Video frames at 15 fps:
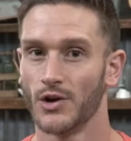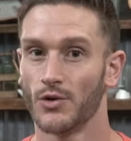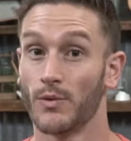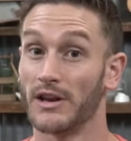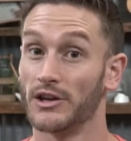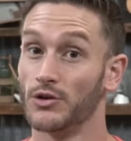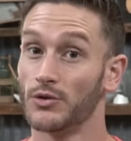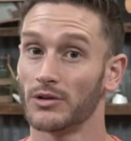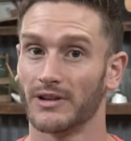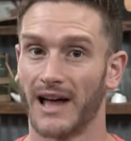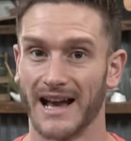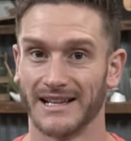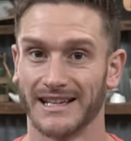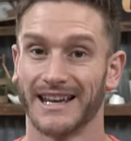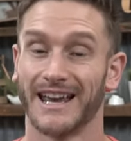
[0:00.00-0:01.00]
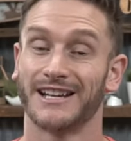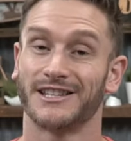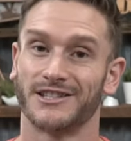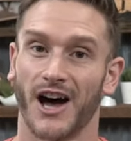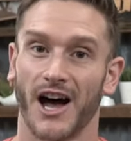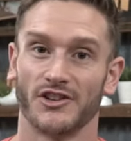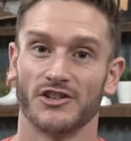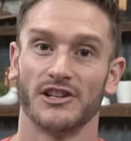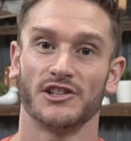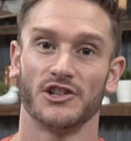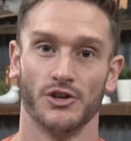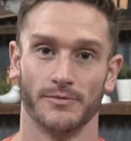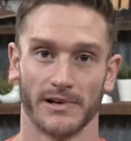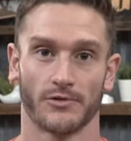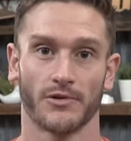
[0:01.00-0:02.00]
when utilizing exogenous
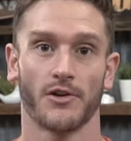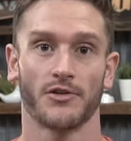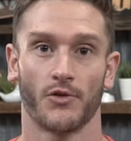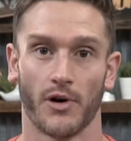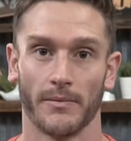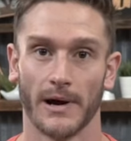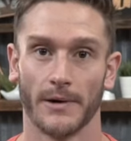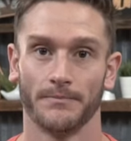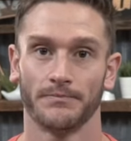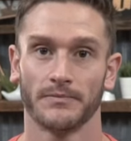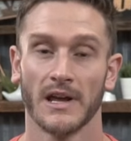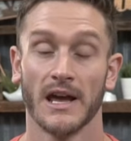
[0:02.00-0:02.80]
human growth hormone.